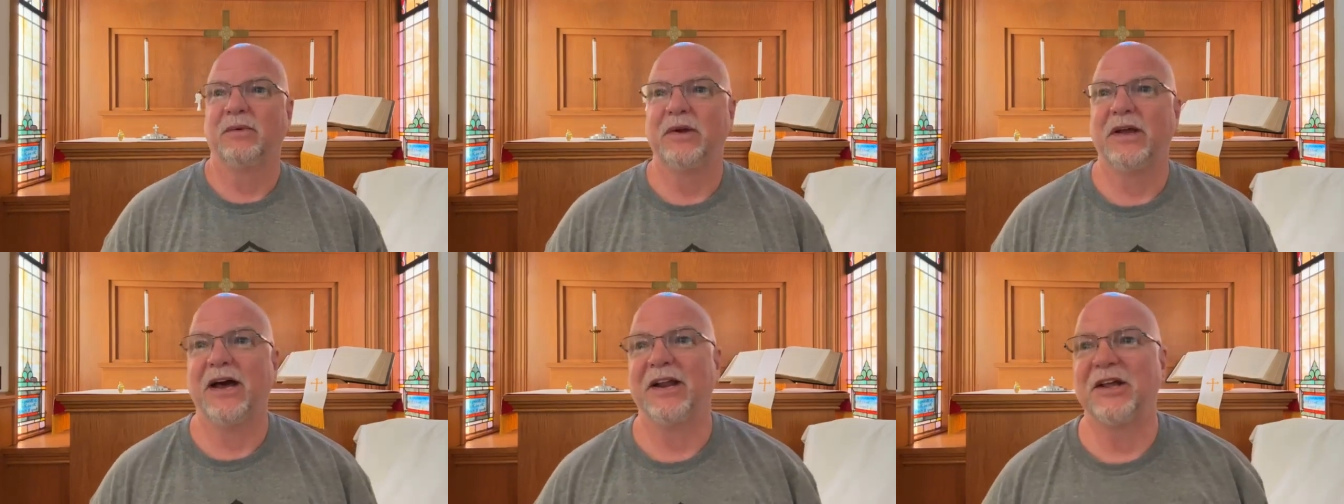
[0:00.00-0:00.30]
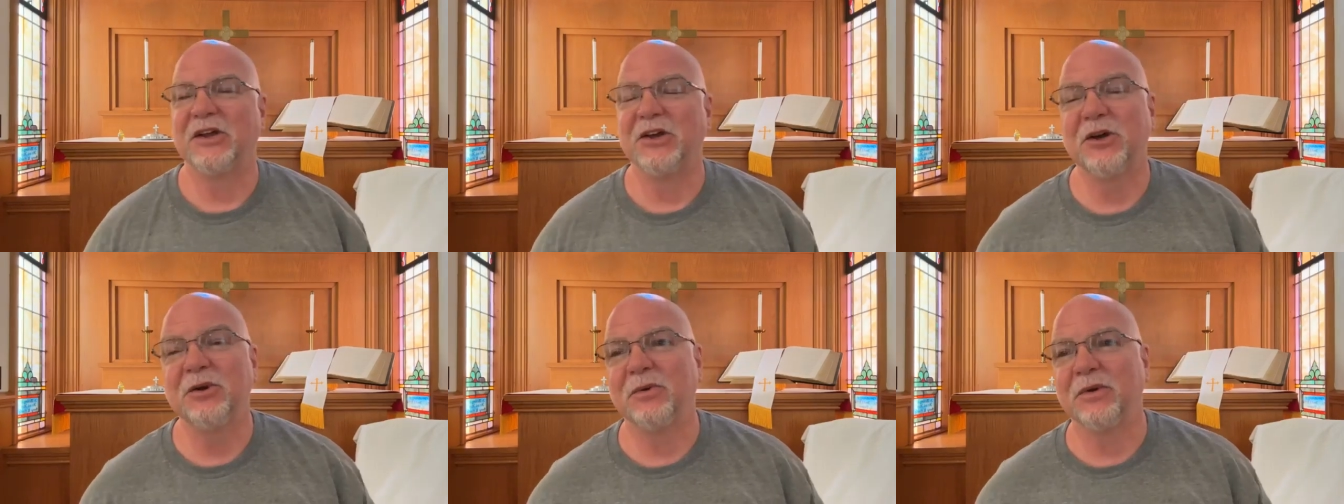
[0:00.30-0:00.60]
We
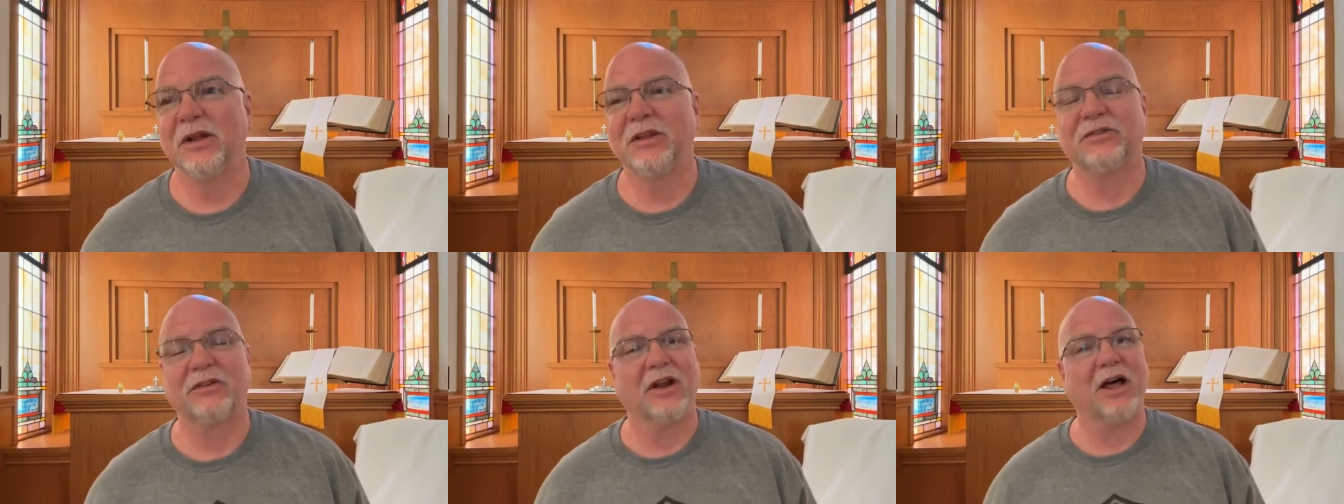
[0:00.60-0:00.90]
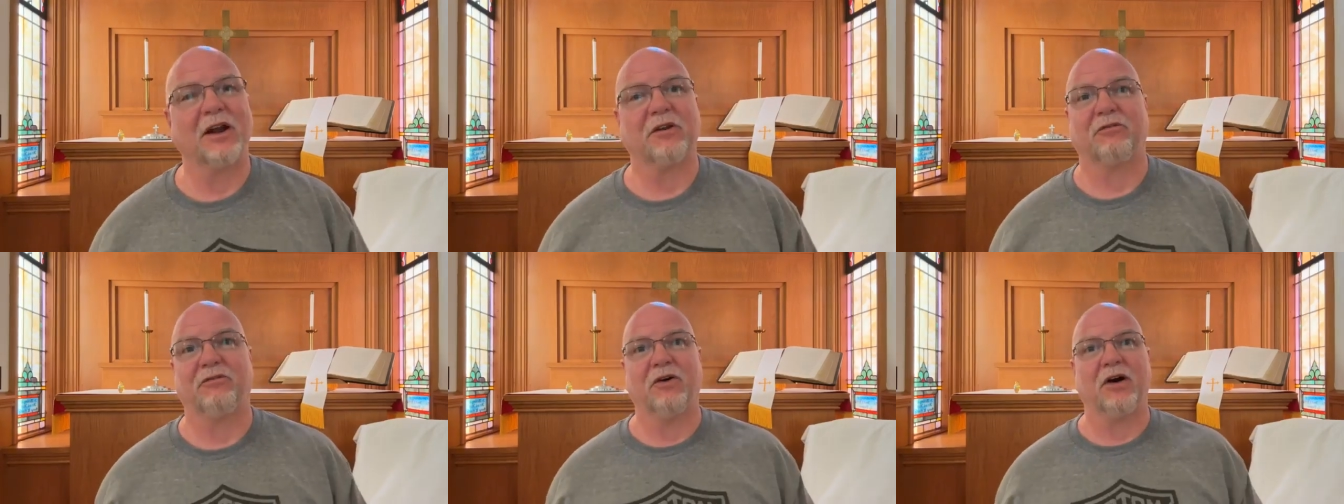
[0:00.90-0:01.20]
got a good one. It's
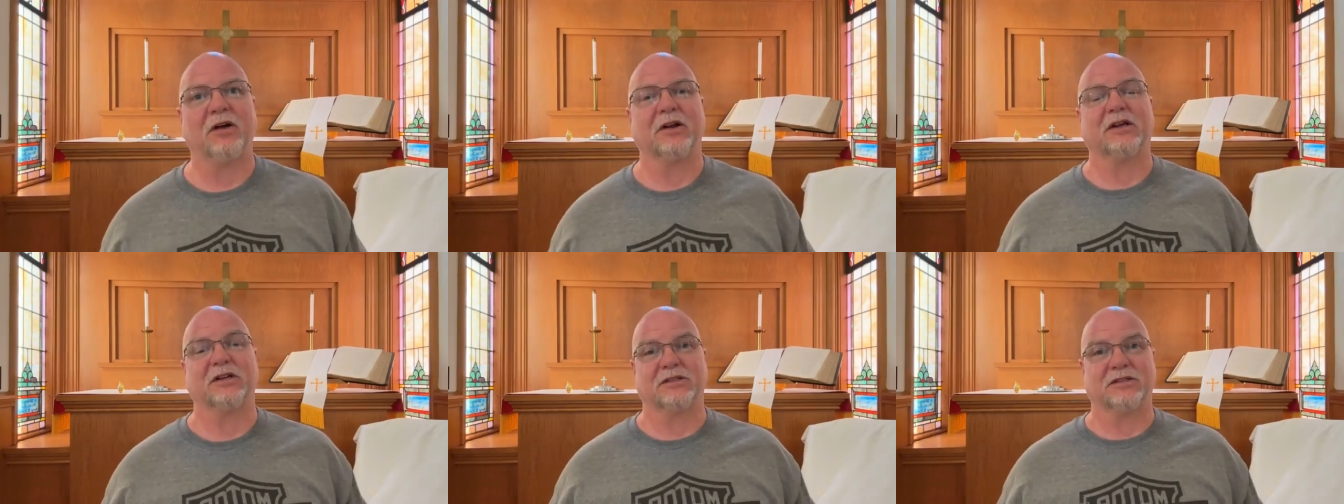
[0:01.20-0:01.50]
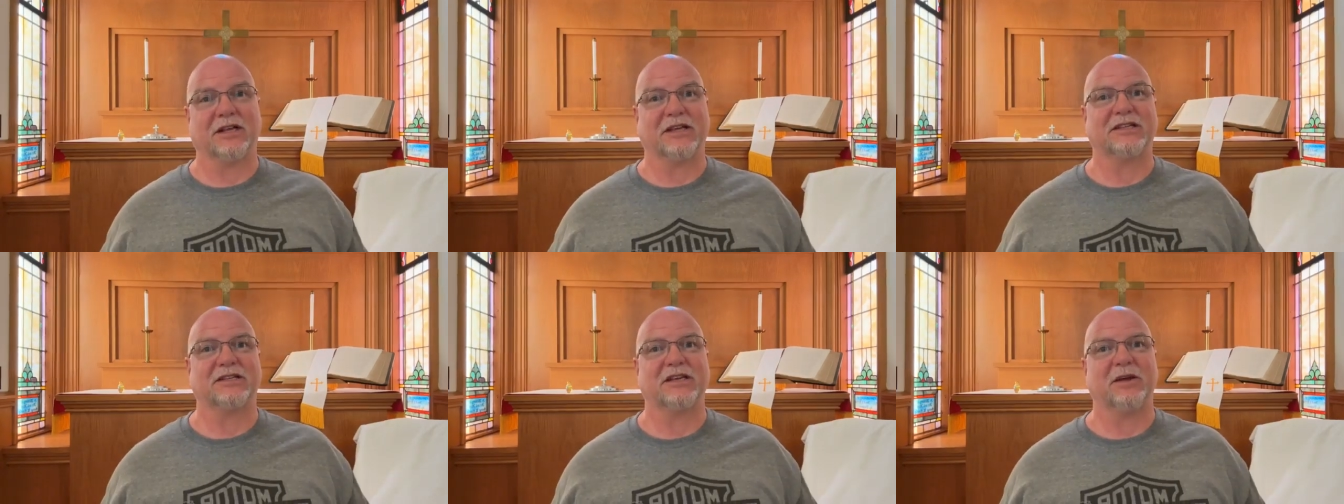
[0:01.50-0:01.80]
a lot of fun
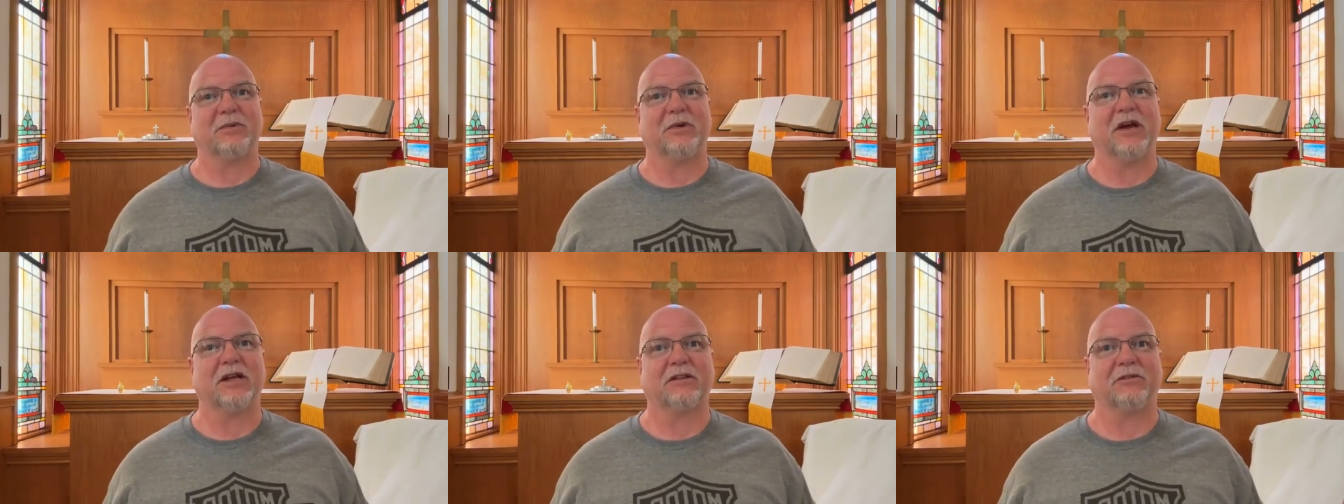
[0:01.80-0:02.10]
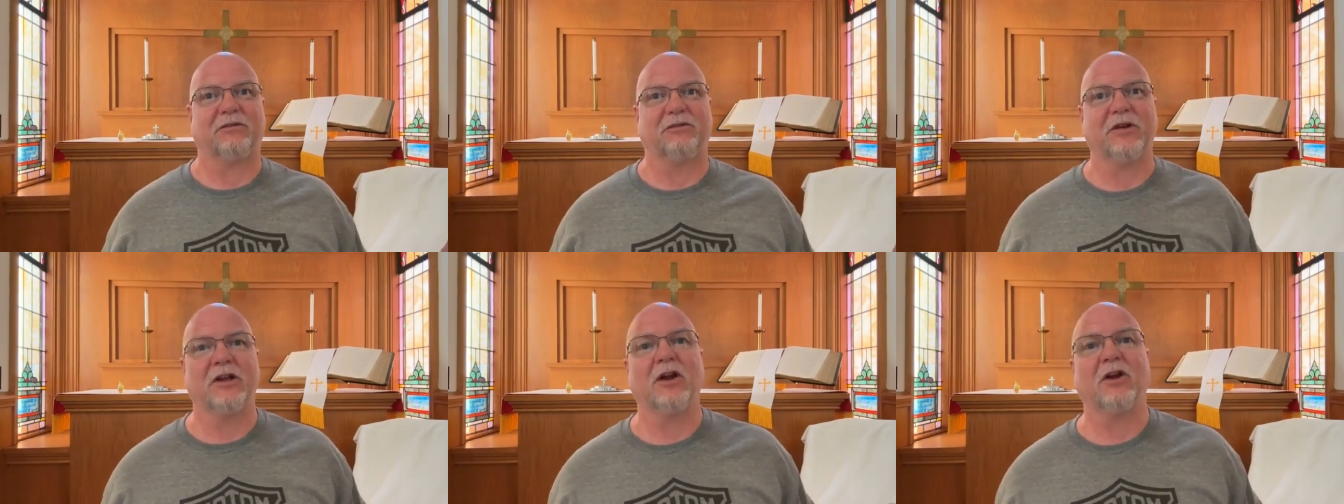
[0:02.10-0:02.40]
because, like I said, we
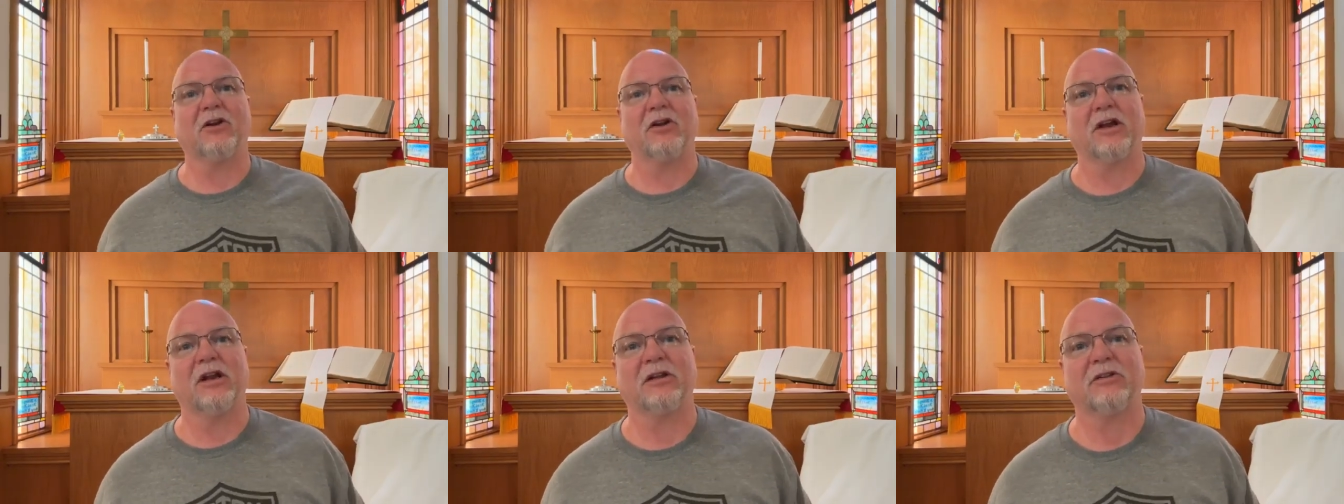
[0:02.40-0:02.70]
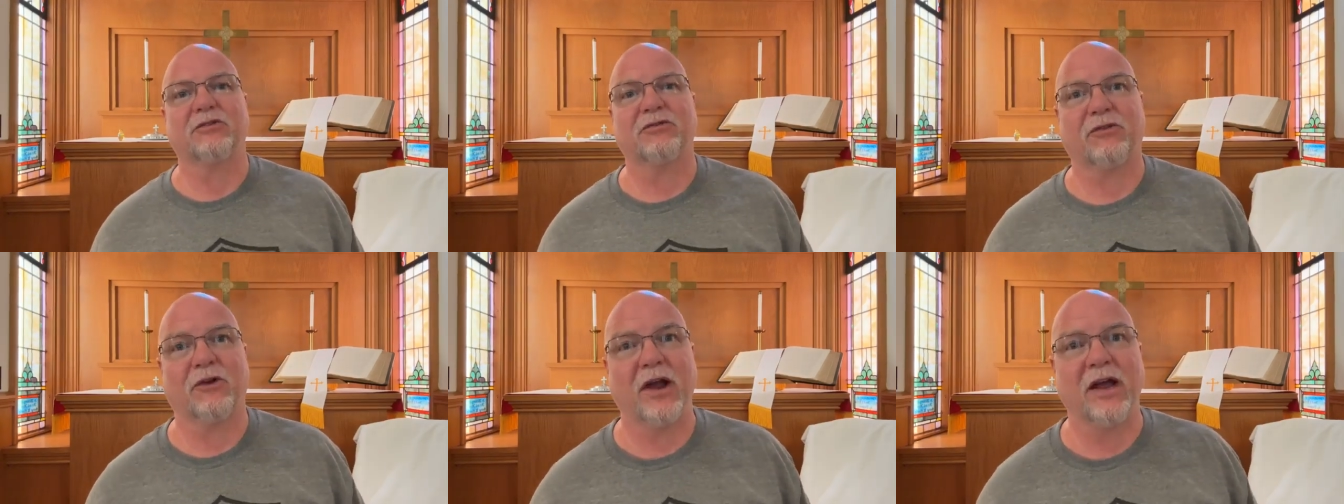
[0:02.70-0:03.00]
got the fiddler
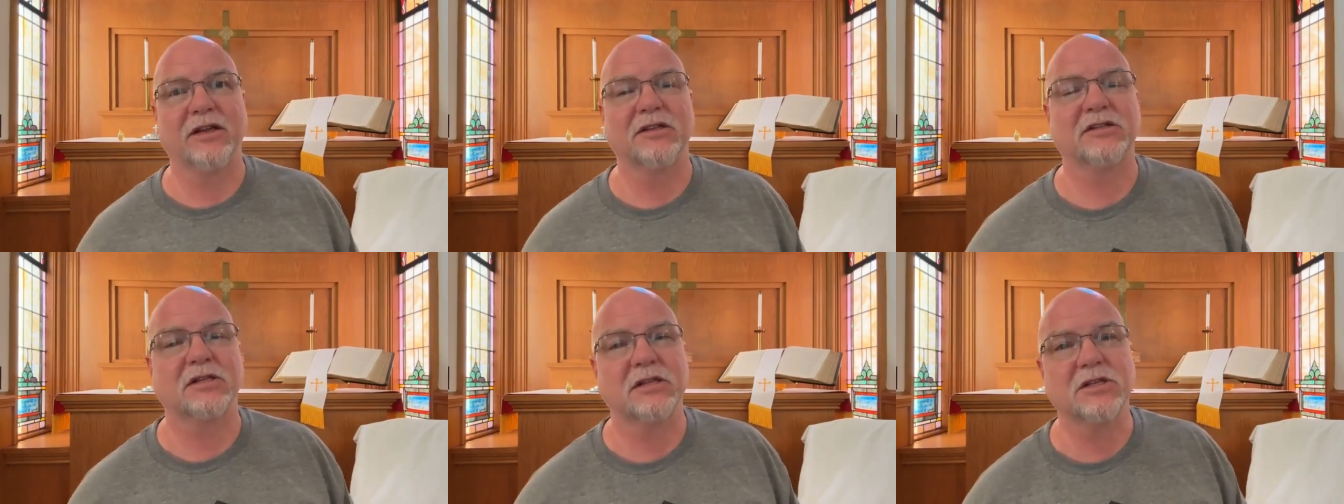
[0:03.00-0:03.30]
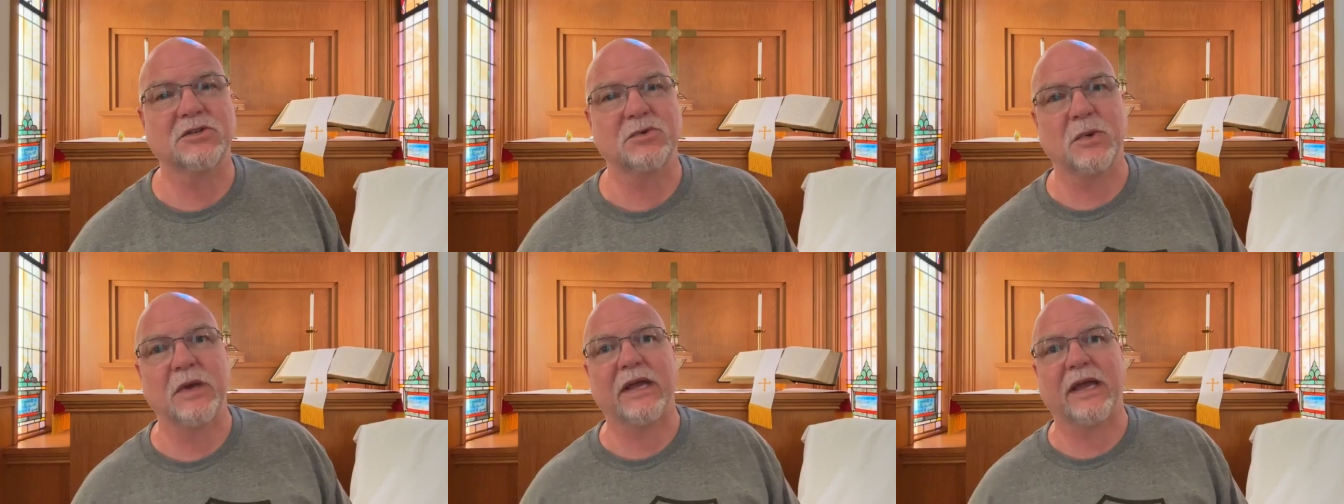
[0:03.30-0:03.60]
and his friends
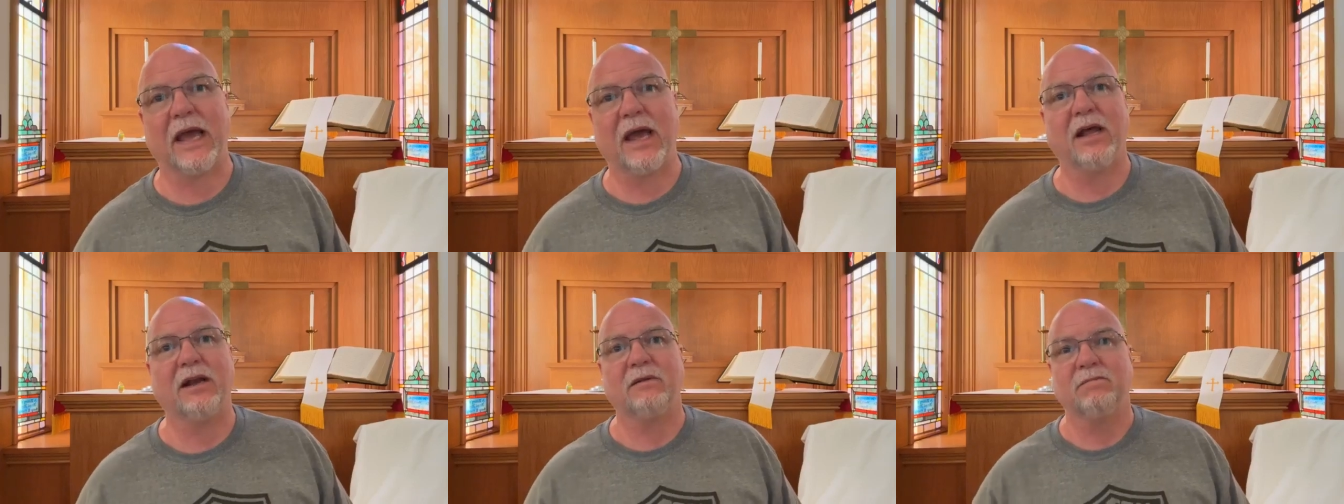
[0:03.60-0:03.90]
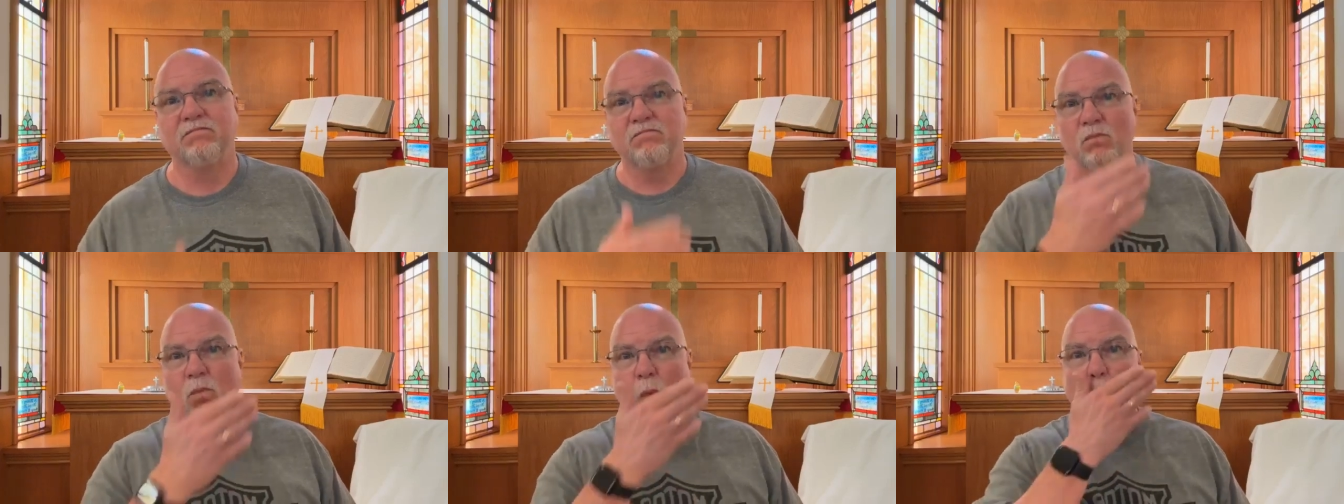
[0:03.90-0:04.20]
this
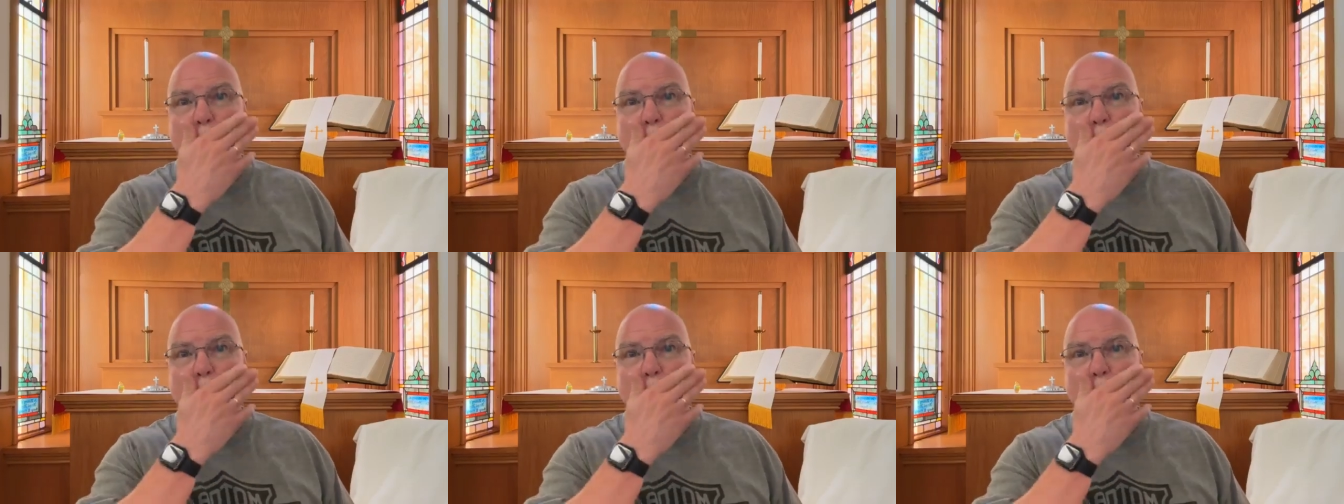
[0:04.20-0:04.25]
weekend.